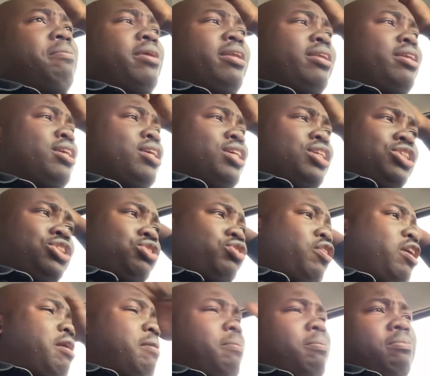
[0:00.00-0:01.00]

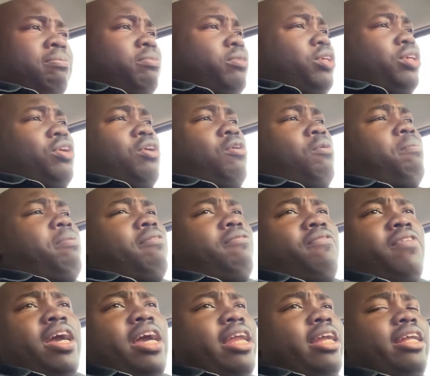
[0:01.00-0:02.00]
you know,
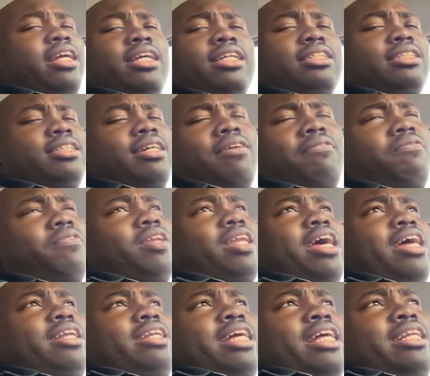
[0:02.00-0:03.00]
profanity and stuff. And
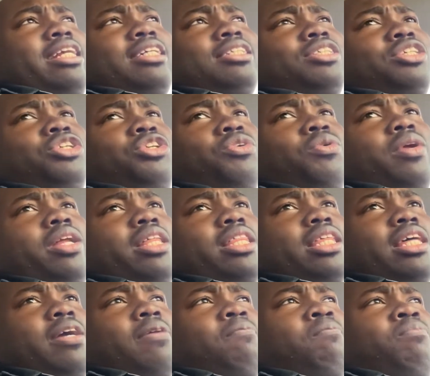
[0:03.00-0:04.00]
that doesn't do
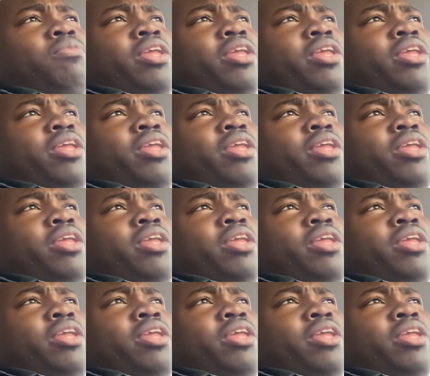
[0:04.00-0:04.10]
anything.